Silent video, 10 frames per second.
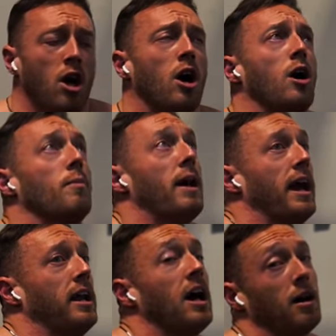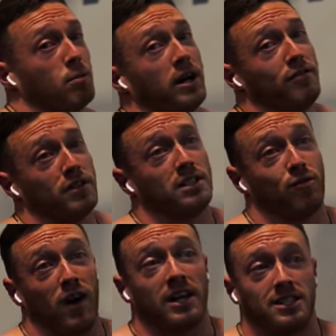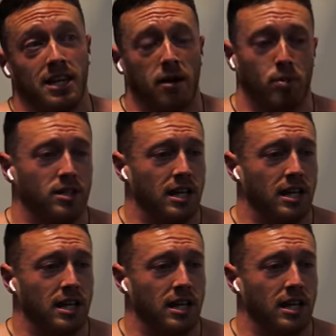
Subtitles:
Oh man, I'm ready for this fucking taper to